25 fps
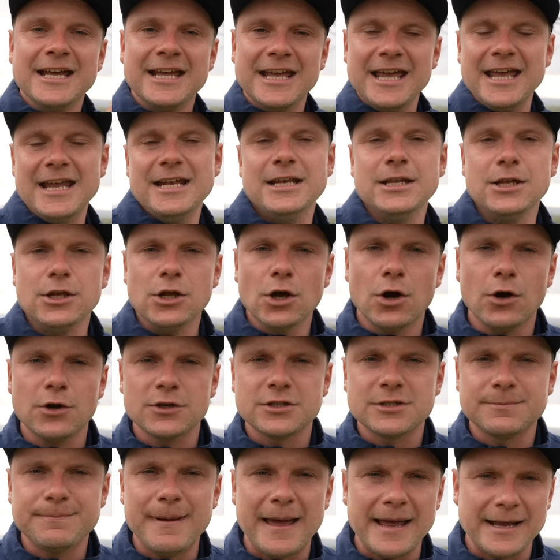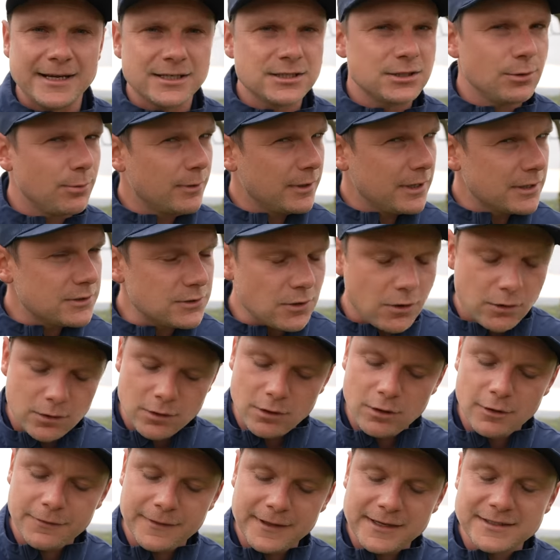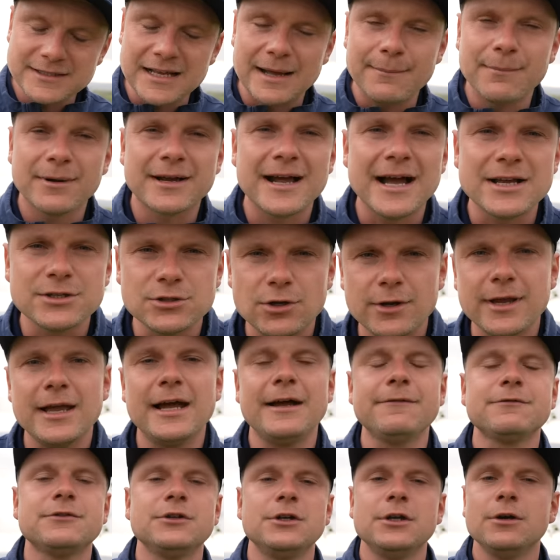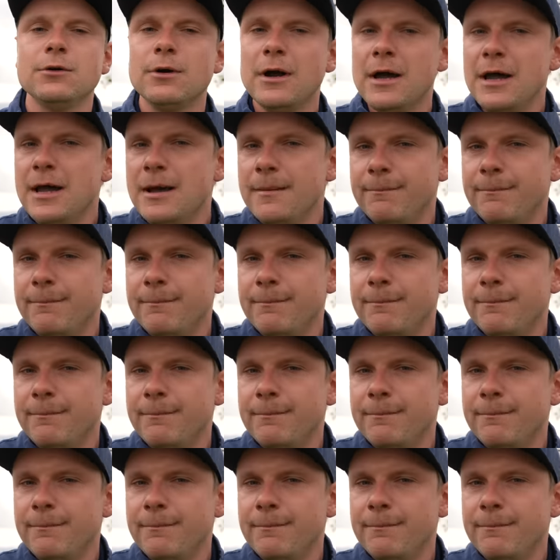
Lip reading: in your spec. So we're going to talk all things that, but guys, all you have to do,